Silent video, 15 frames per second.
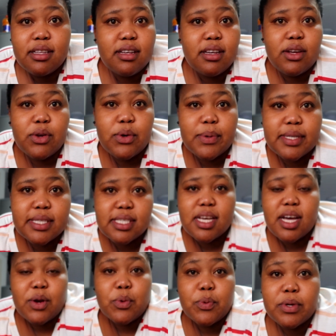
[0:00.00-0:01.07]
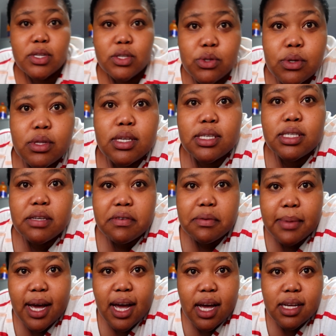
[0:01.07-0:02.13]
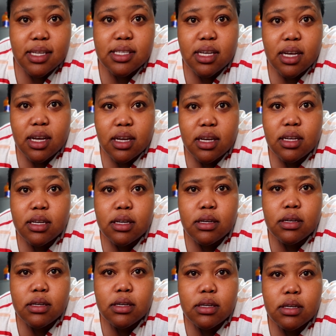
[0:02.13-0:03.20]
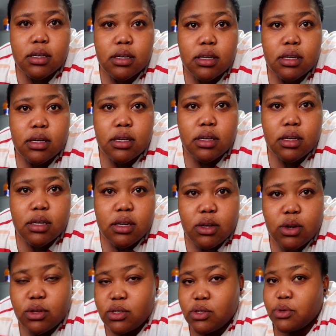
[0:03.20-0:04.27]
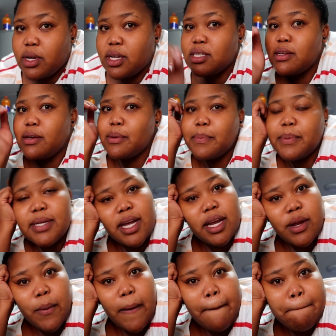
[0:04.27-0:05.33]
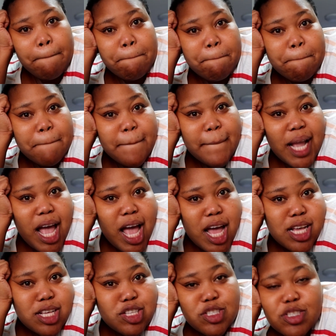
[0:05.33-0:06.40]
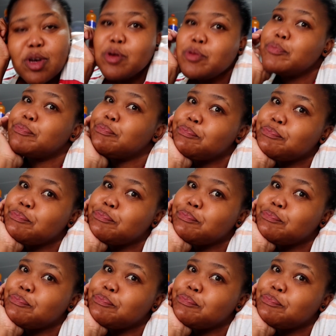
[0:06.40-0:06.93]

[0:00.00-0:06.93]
you know what, I don't want to do this. Even my eyes are not straight. But anyway, so